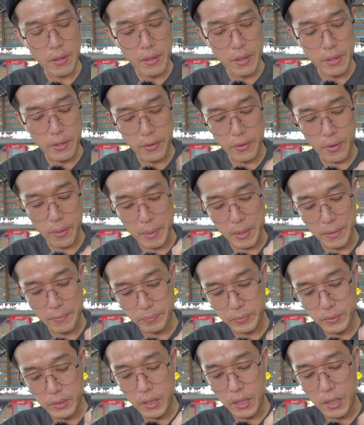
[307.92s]
no, I mean,
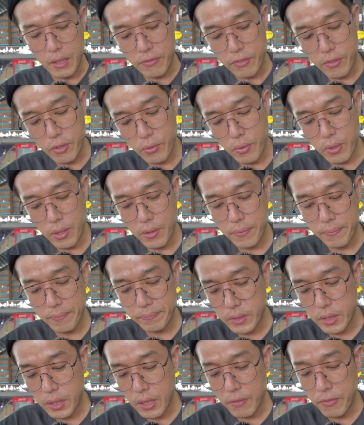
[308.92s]
if
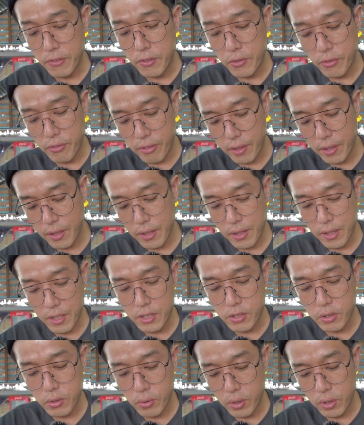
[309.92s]
you think it
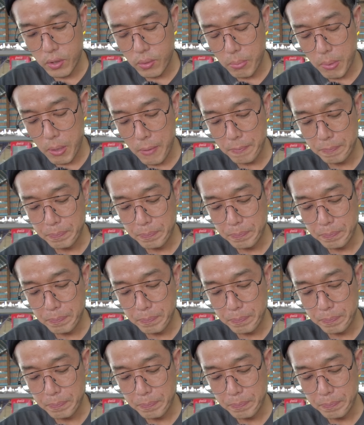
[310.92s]
is going to be